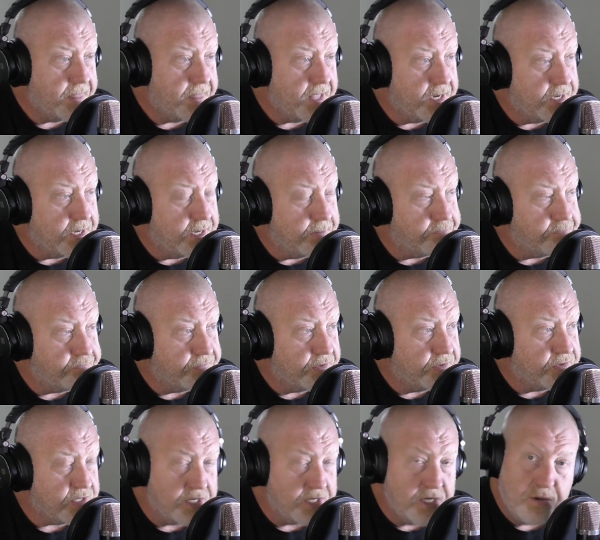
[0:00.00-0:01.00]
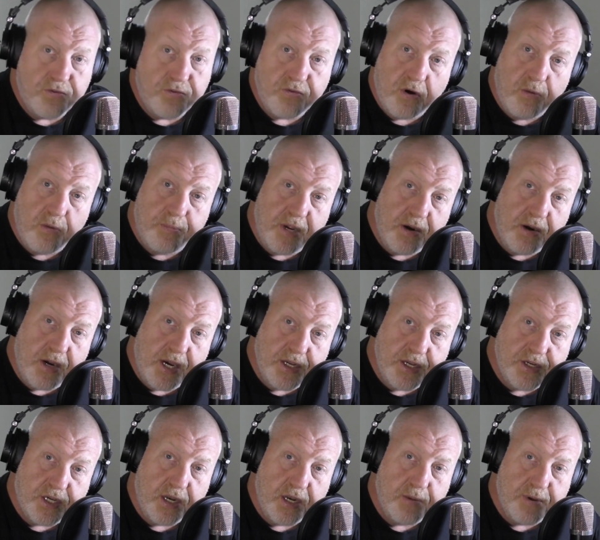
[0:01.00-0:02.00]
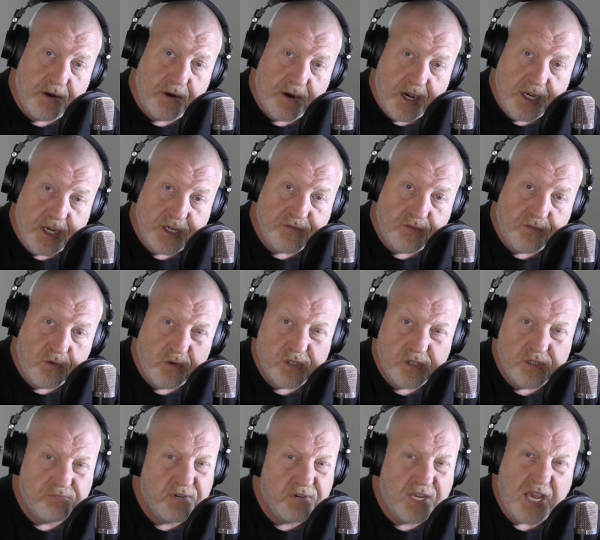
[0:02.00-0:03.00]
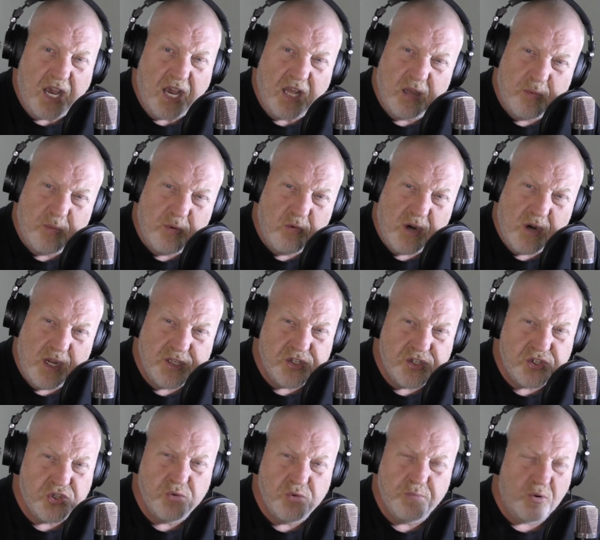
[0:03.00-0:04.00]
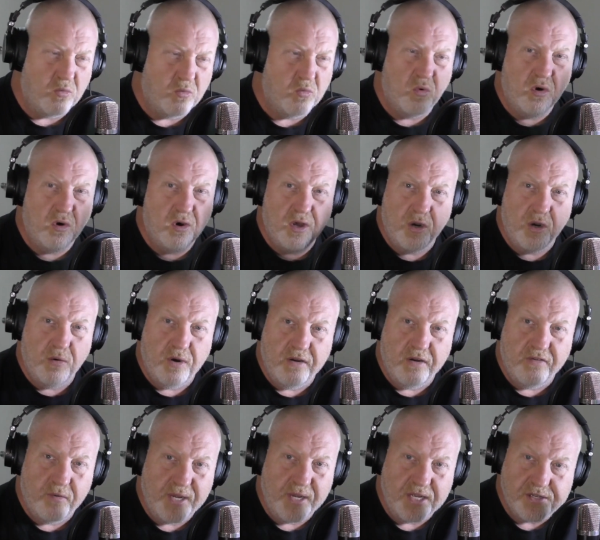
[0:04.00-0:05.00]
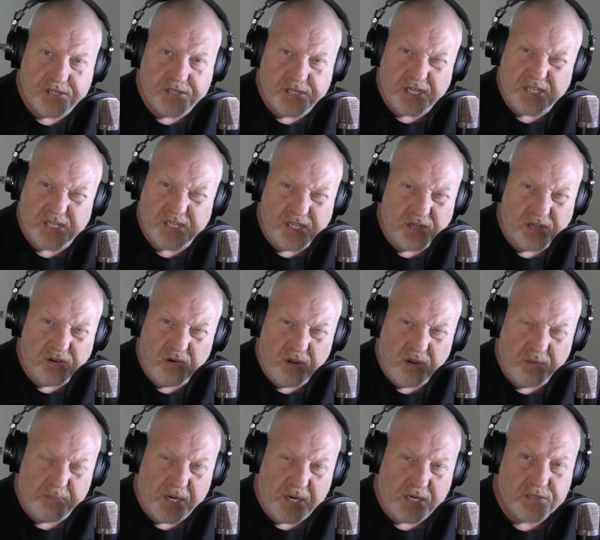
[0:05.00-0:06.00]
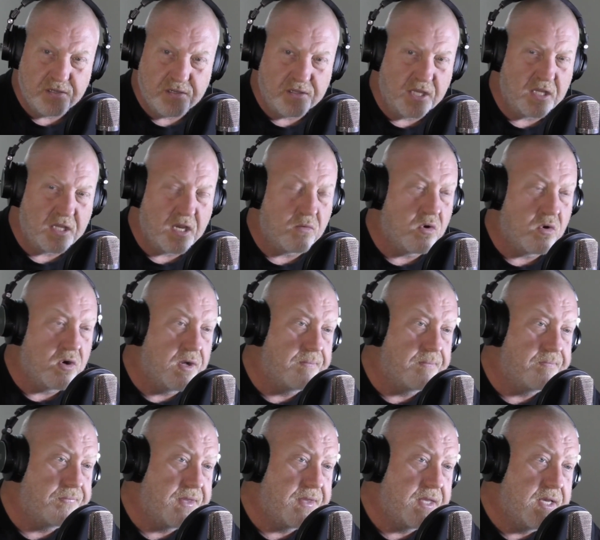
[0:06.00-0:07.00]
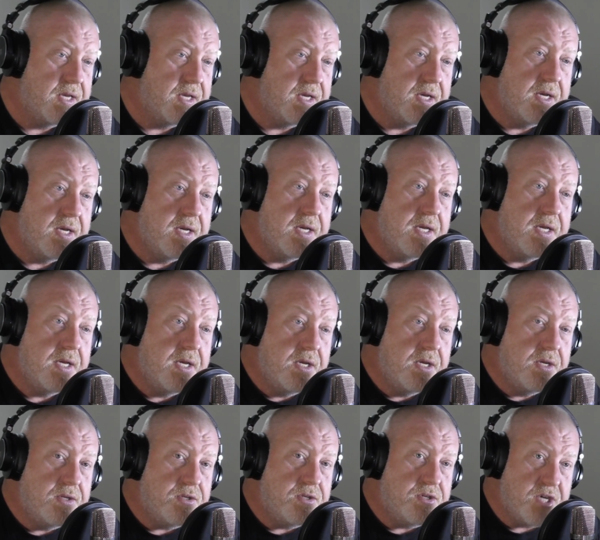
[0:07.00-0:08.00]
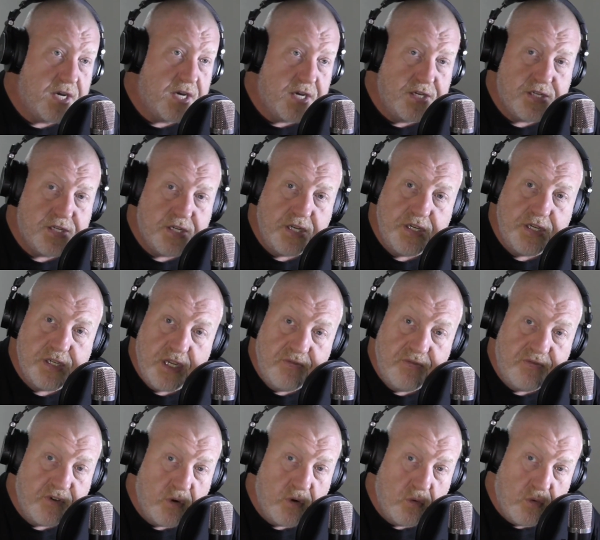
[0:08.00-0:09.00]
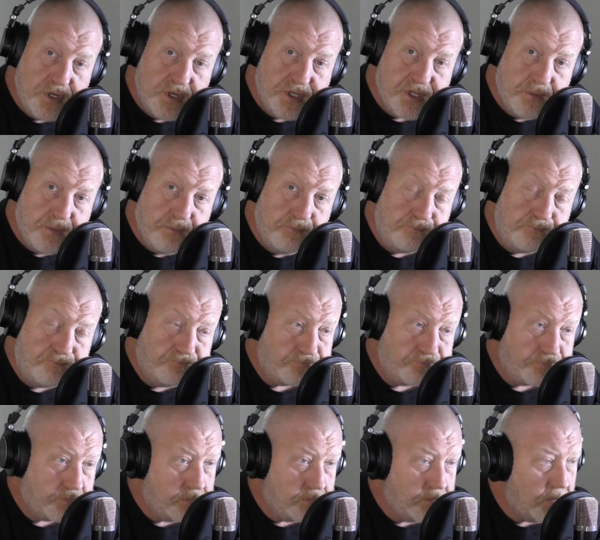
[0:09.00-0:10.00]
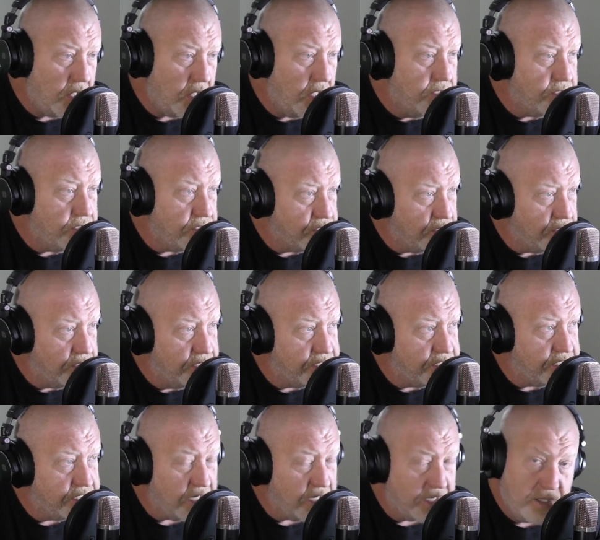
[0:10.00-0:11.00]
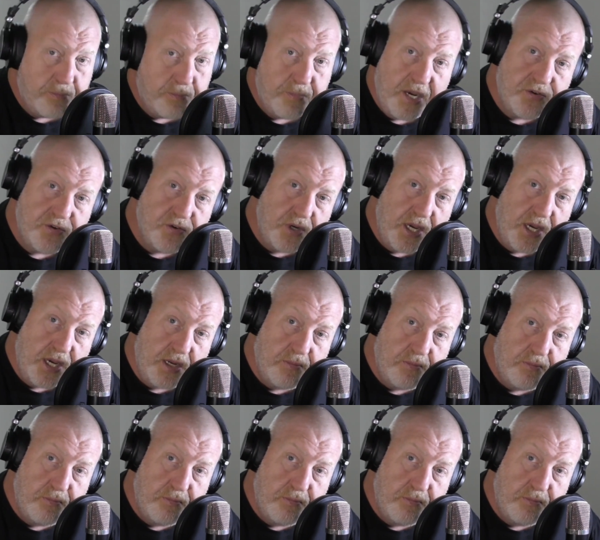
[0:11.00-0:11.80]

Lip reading: So yeah, get a pair of H4s, caliber ones, super wide or whatever, about $69 I think they were. Jace, in his infinite wisdom, decides to take the battery out